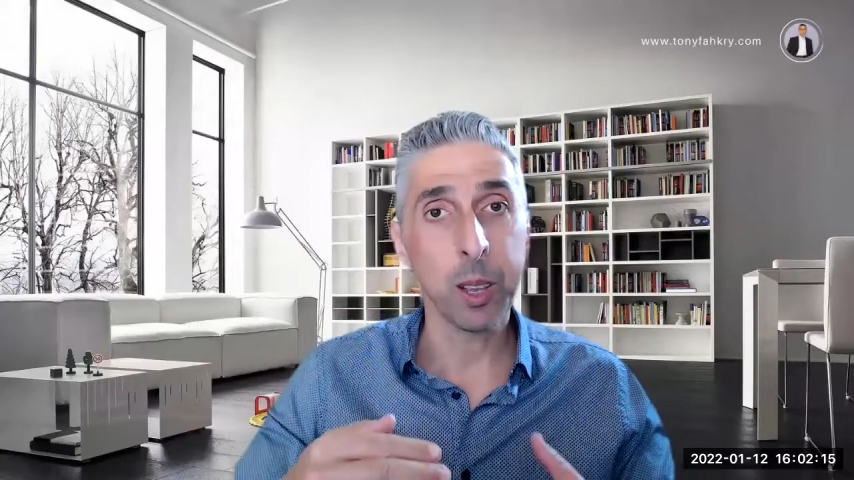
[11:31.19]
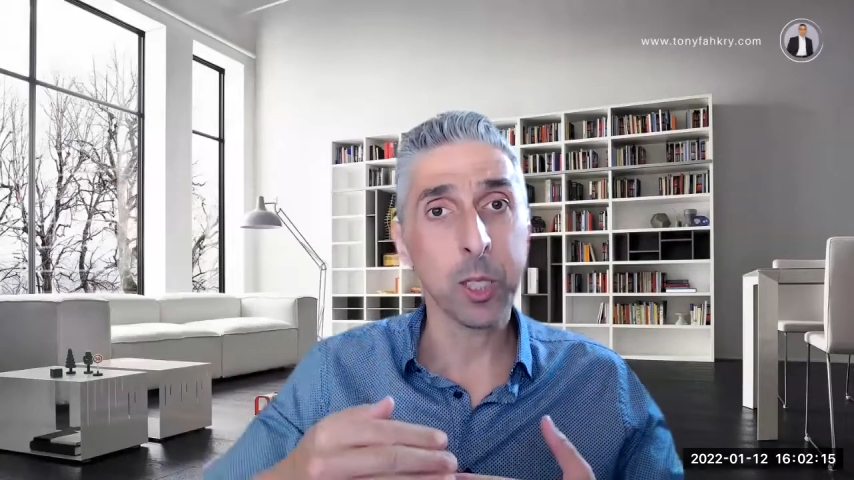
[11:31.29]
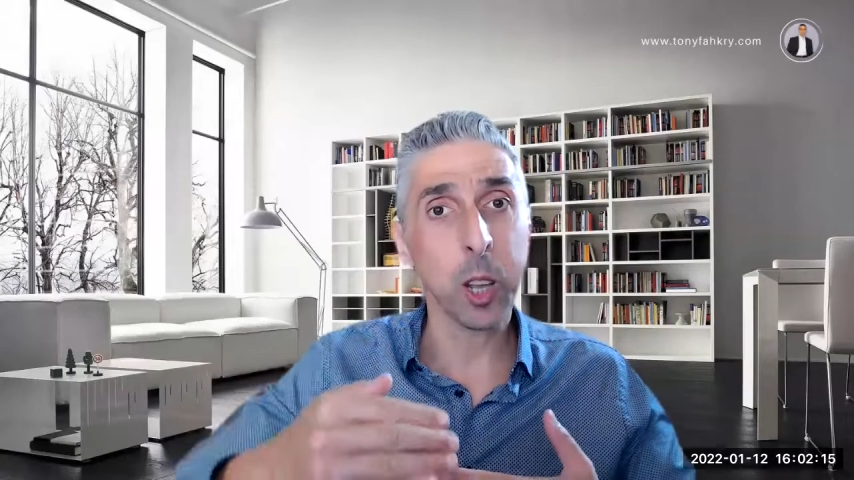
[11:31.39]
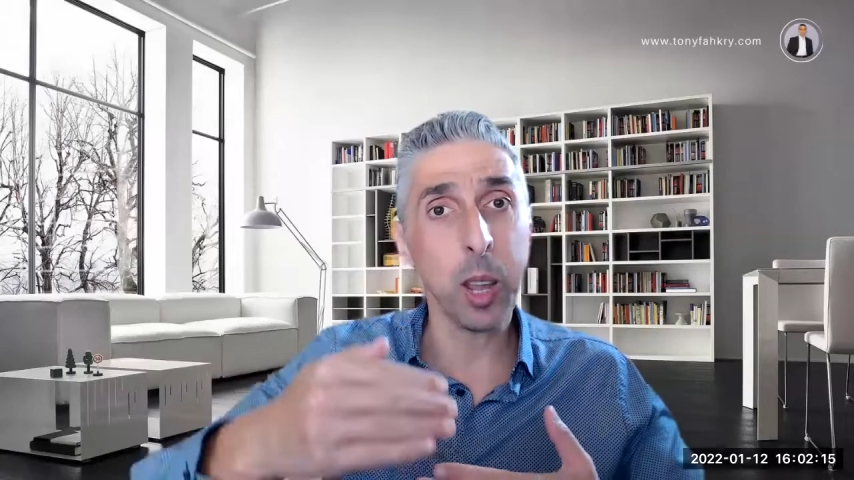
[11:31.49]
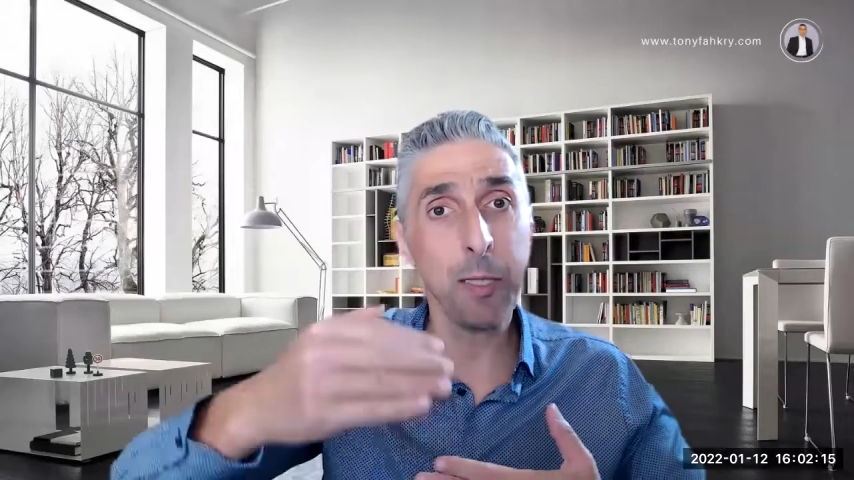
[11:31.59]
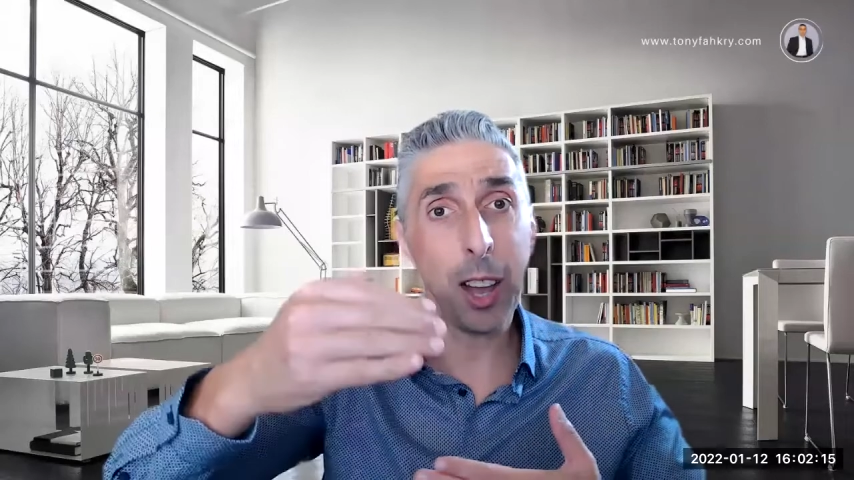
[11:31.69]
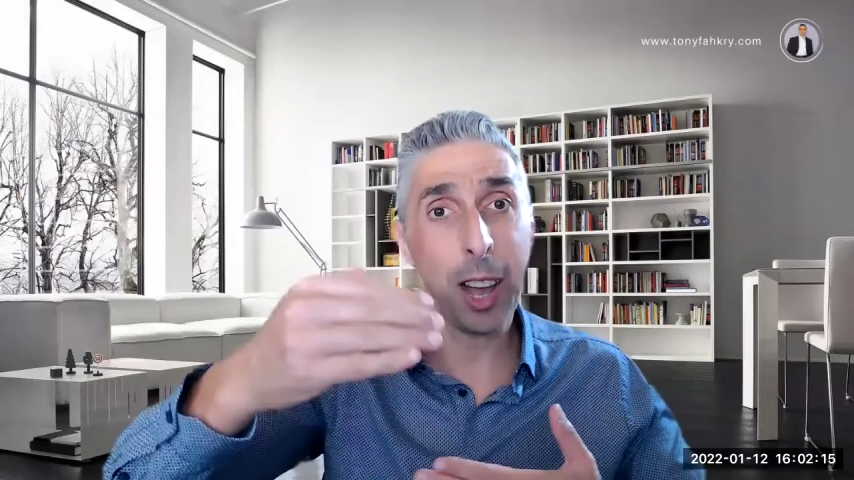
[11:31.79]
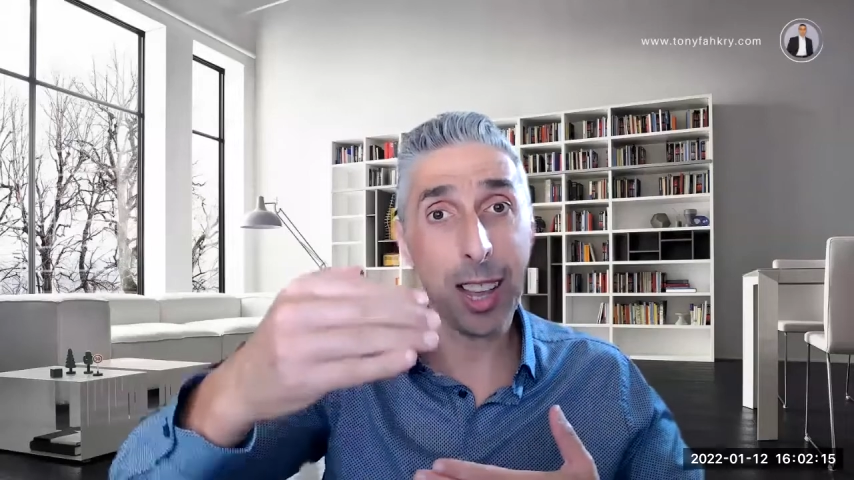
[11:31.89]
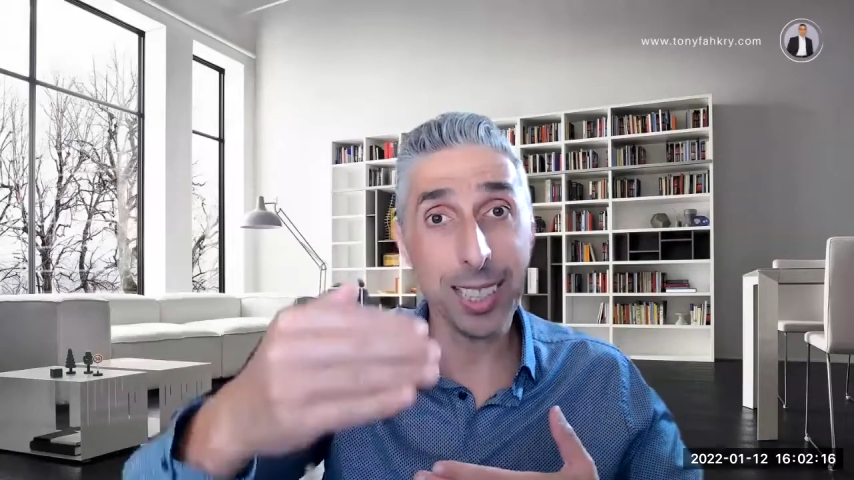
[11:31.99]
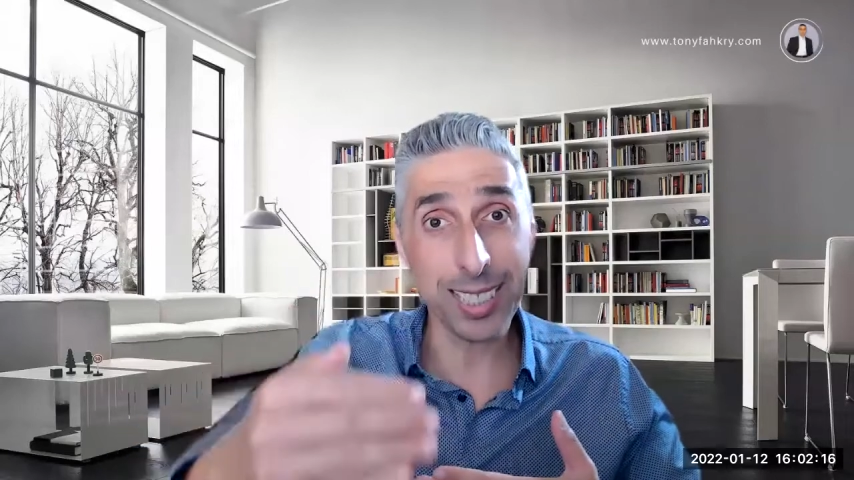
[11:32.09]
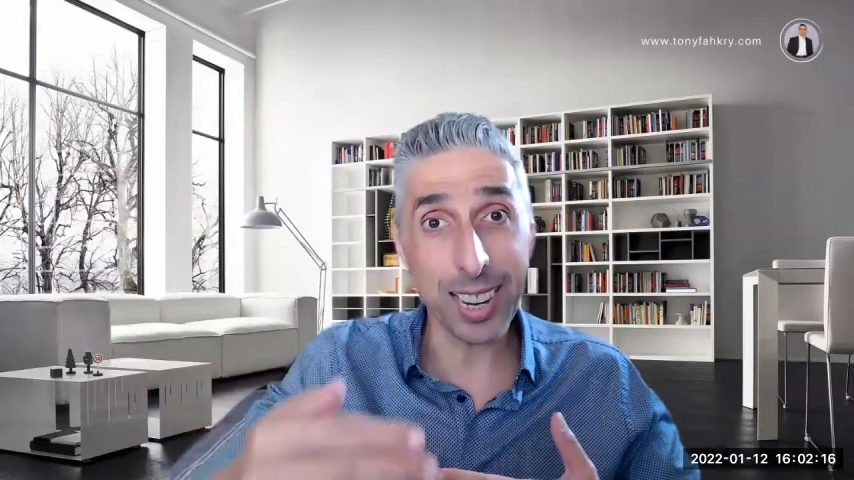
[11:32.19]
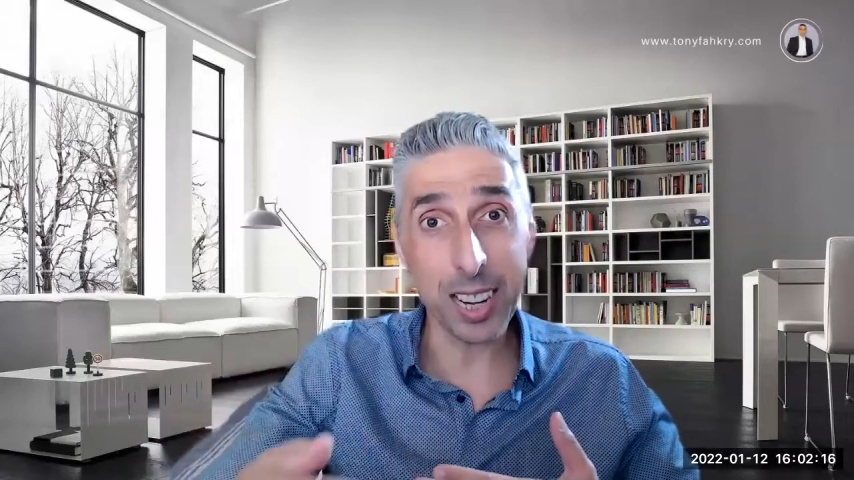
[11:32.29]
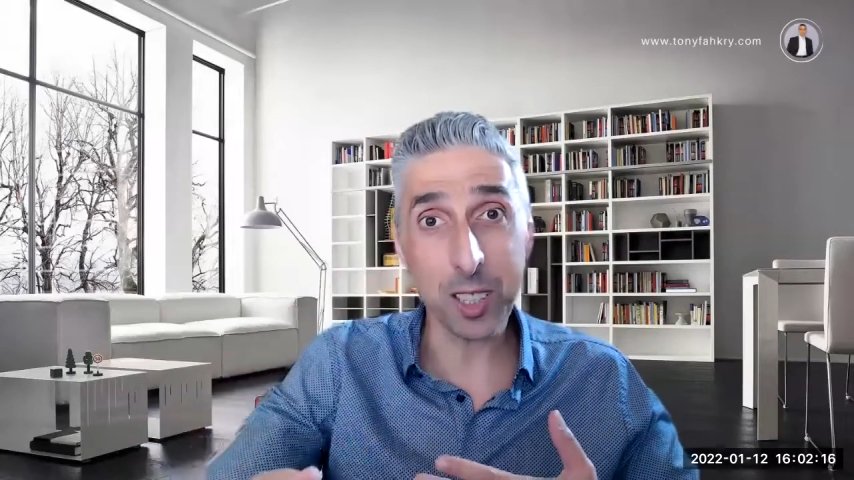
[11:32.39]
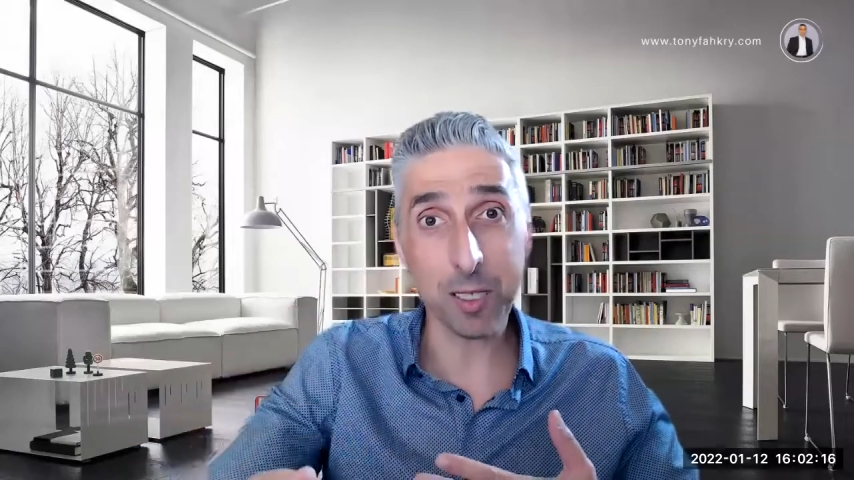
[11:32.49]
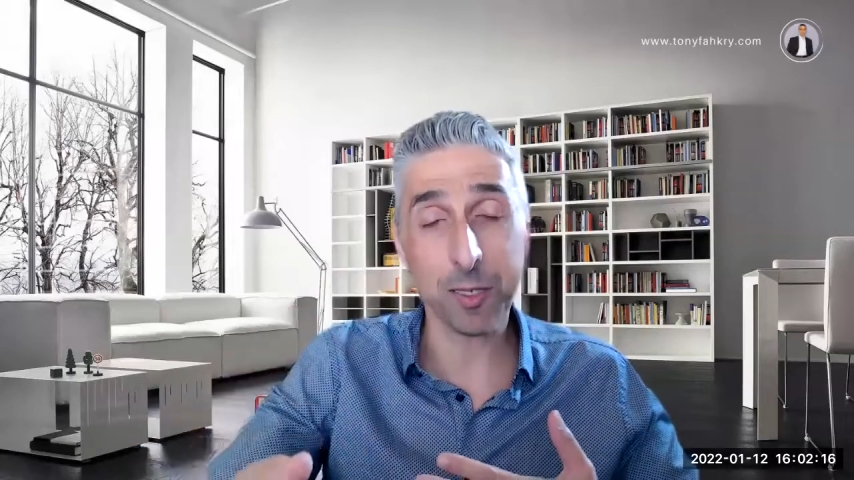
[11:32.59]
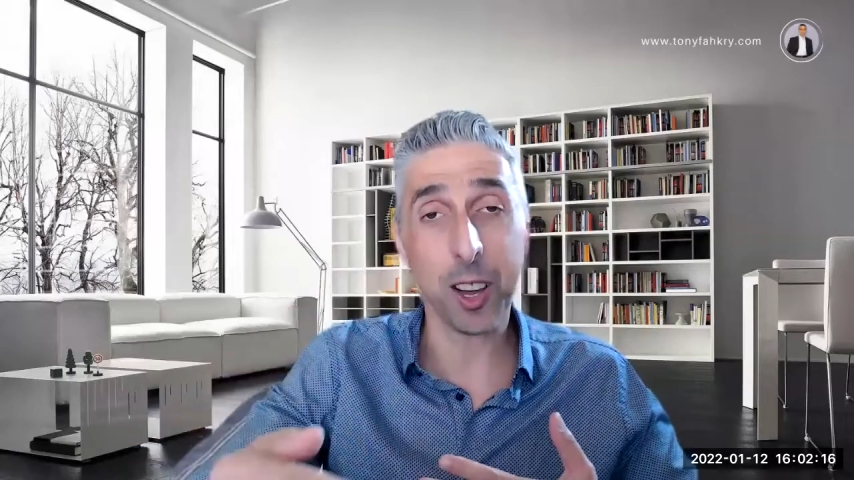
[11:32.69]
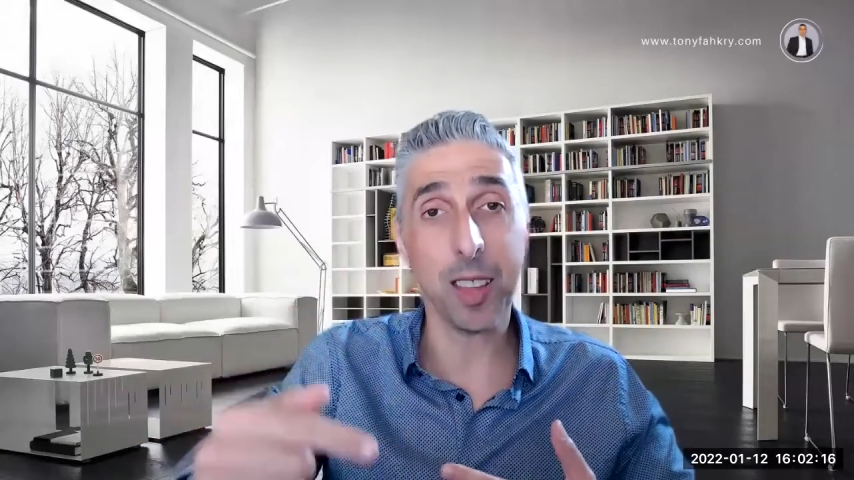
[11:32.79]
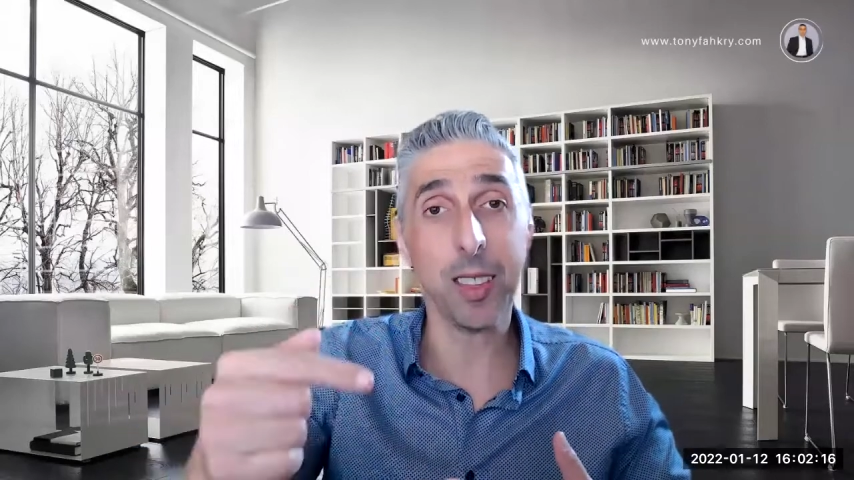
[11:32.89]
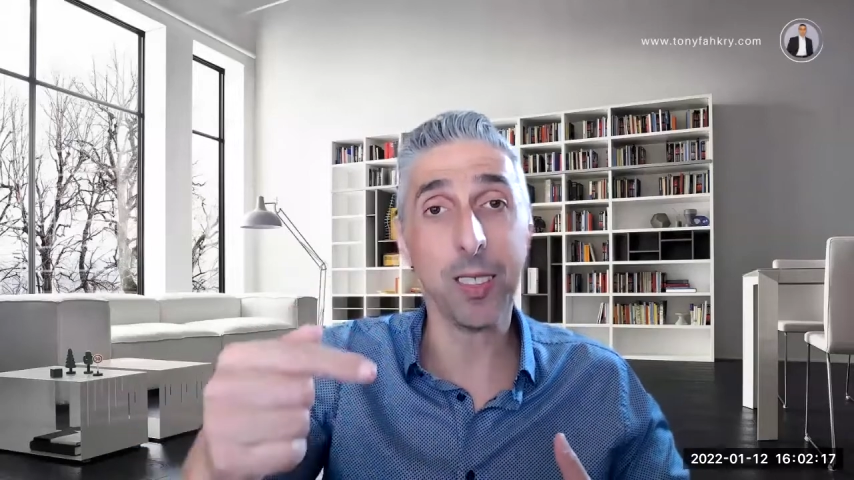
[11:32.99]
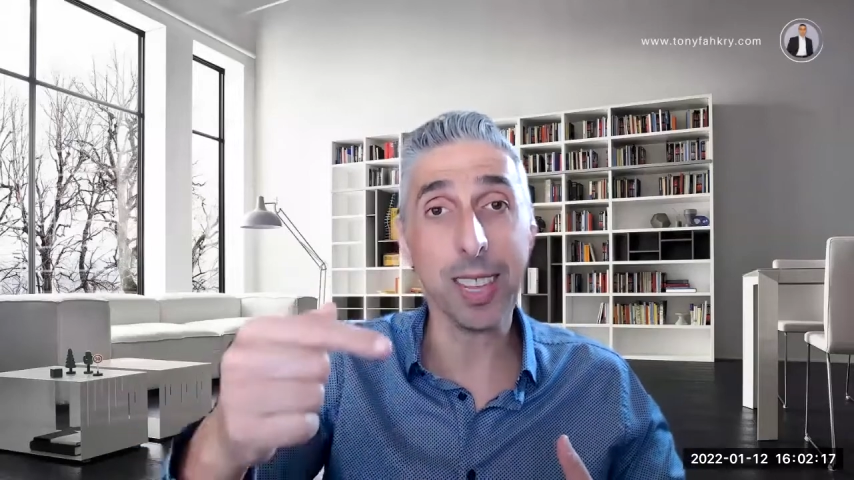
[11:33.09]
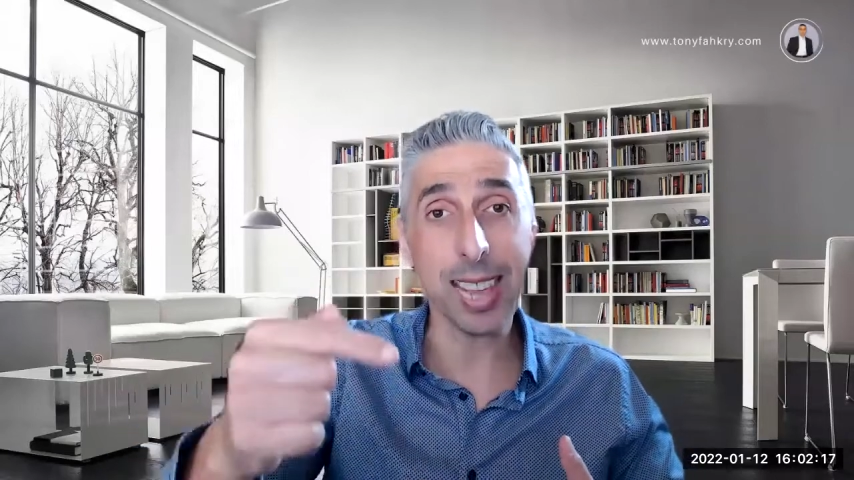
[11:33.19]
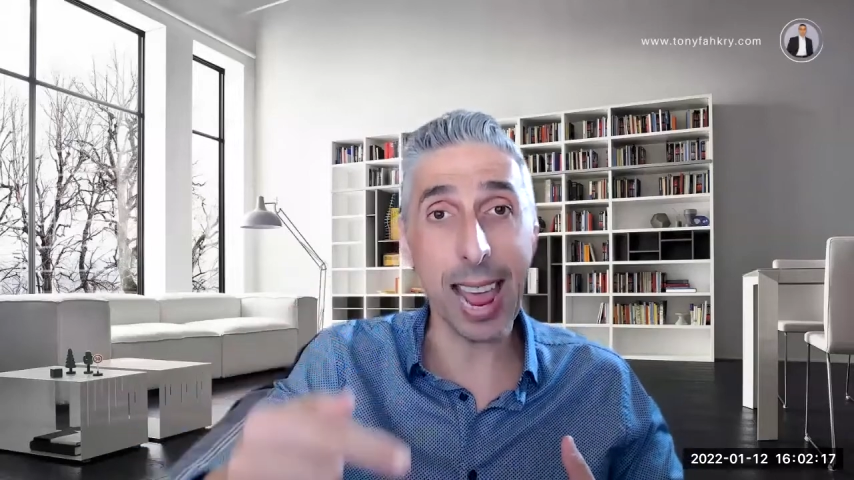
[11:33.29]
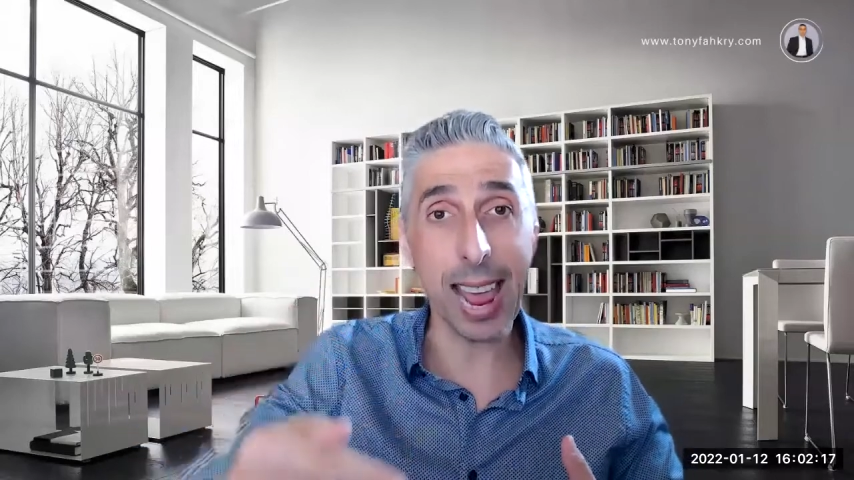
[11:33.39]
So if I identify that the